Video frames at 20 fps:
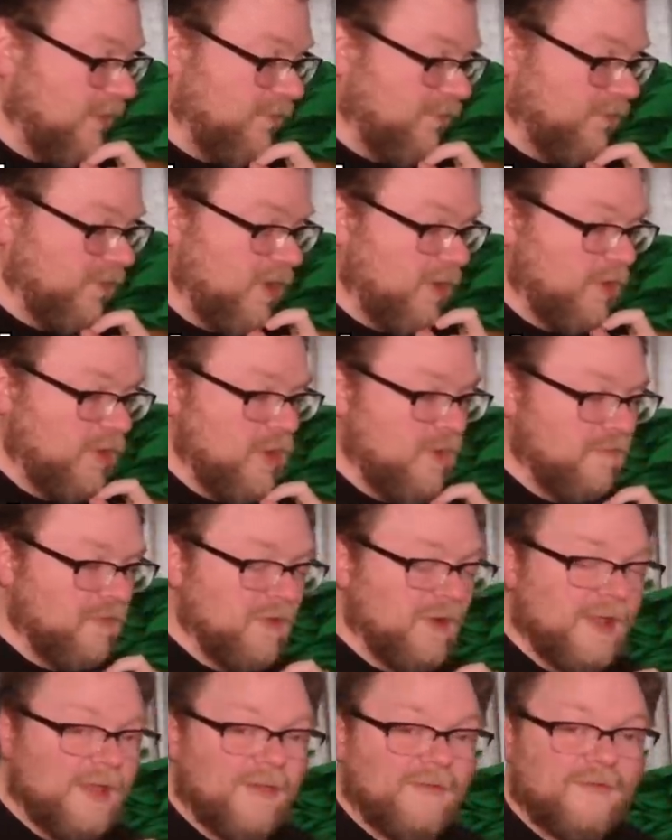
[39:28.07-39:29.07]
It started
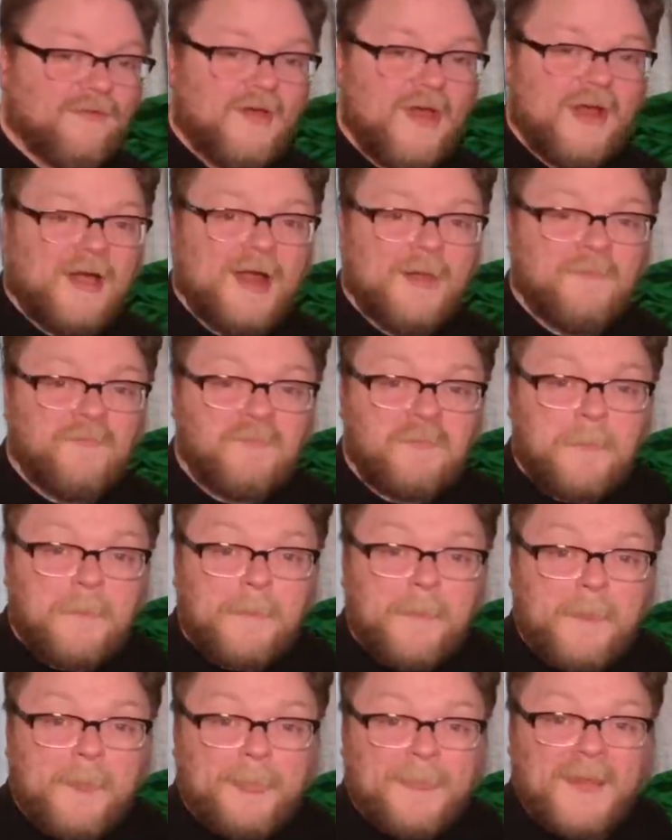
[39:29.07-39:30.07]
over again, sorry.
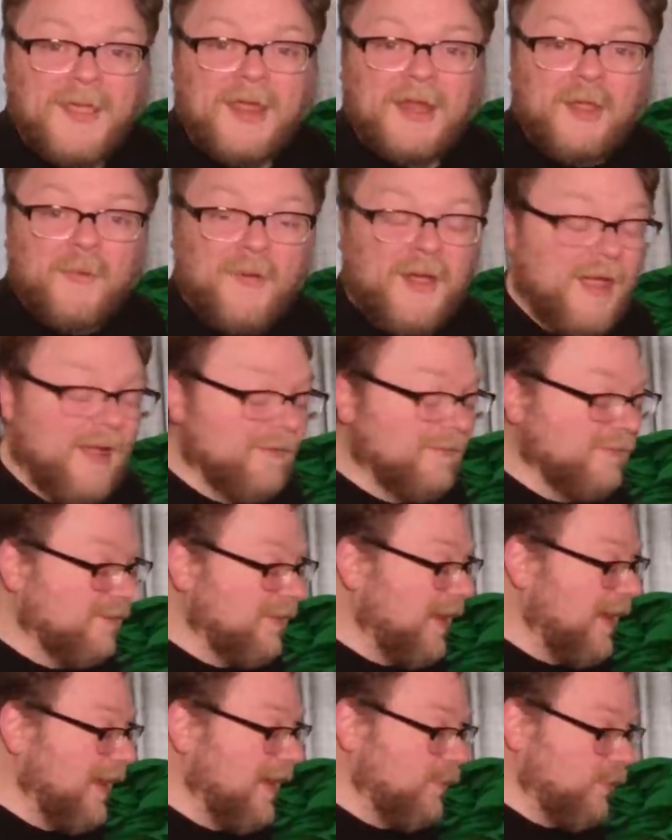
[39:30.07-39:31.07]
Anyway,
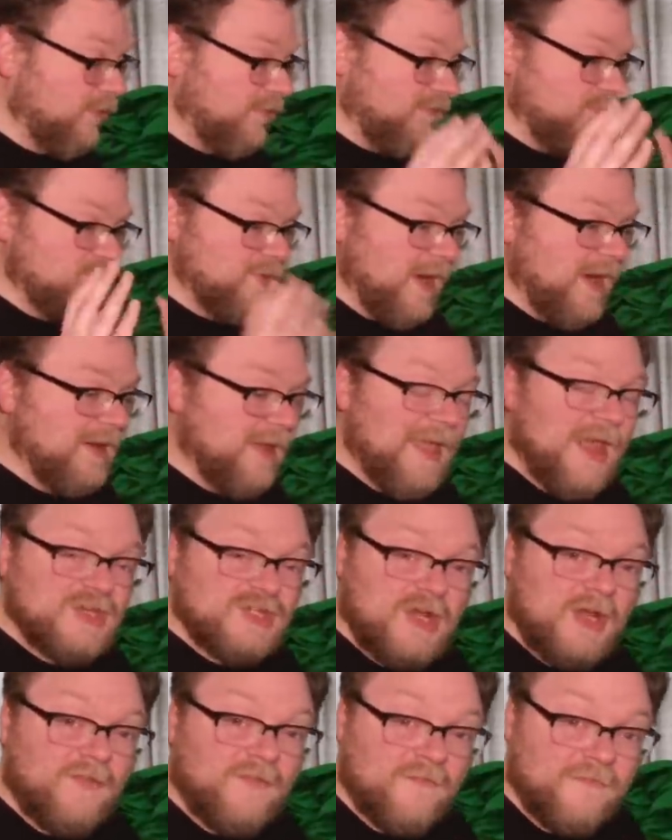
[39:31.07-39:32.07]
I was trying to
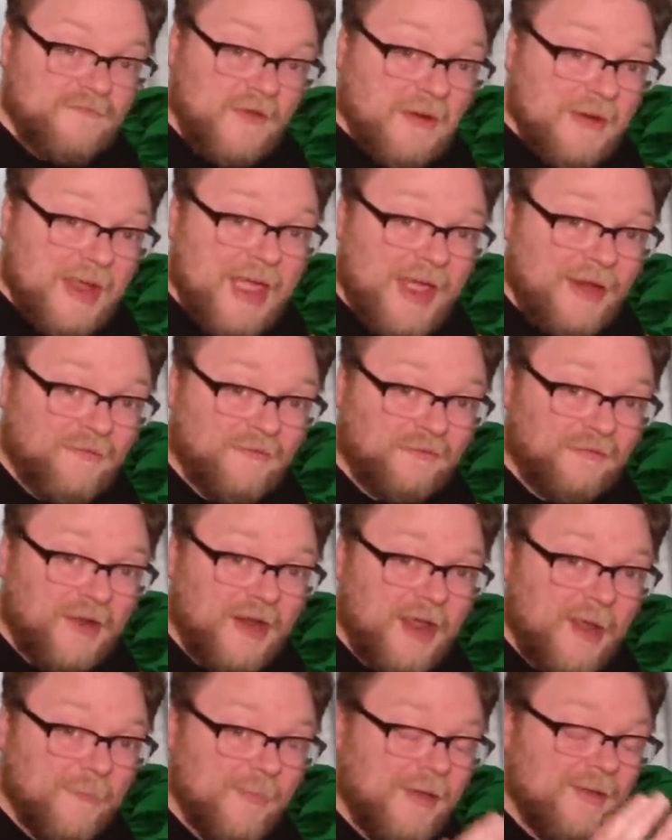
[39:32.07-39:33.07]
catch it at the very end
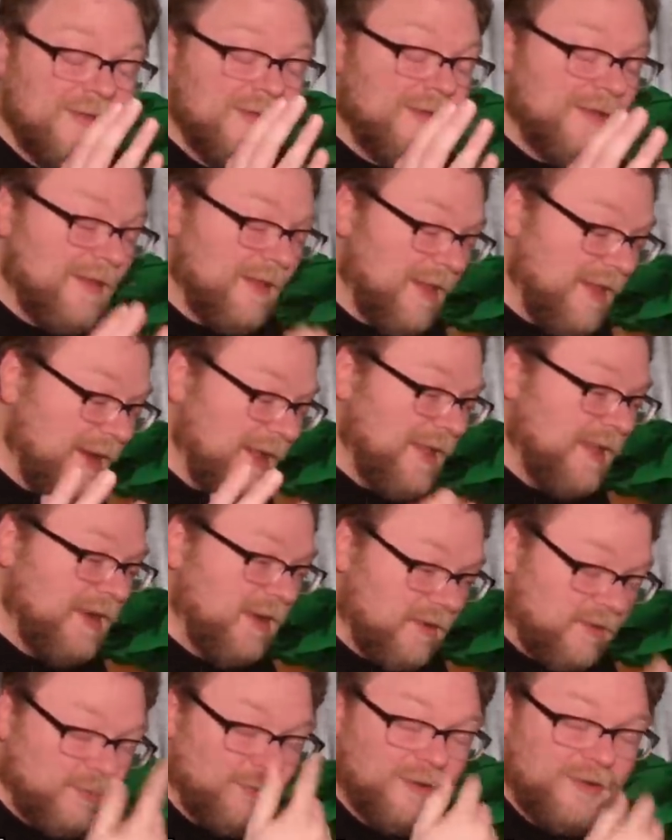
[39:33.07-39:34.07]
frame, and I
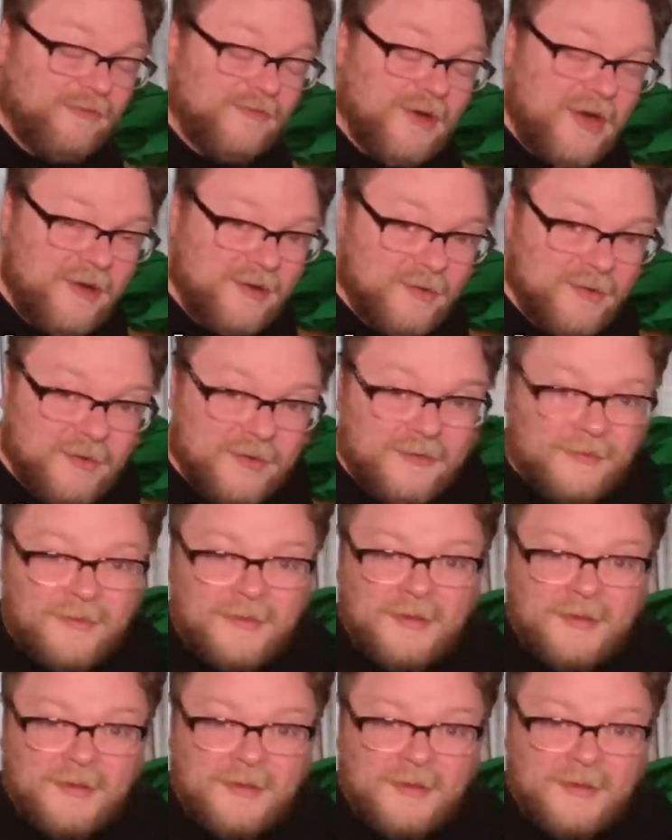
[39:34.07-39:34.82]
hit it and restarted.